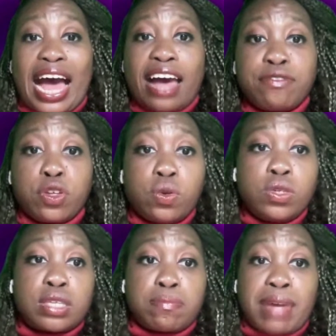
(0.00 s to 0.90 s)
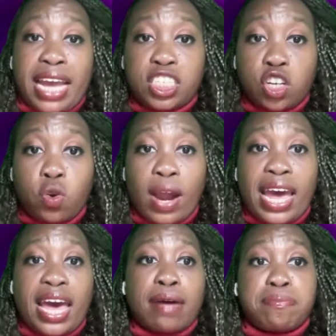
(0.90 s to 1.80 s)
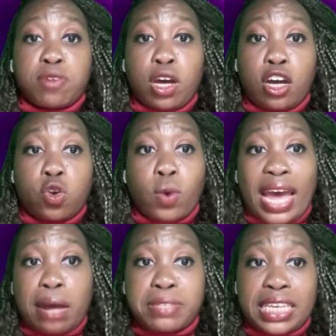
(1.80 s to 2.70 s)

I've used Magic Grab, Grab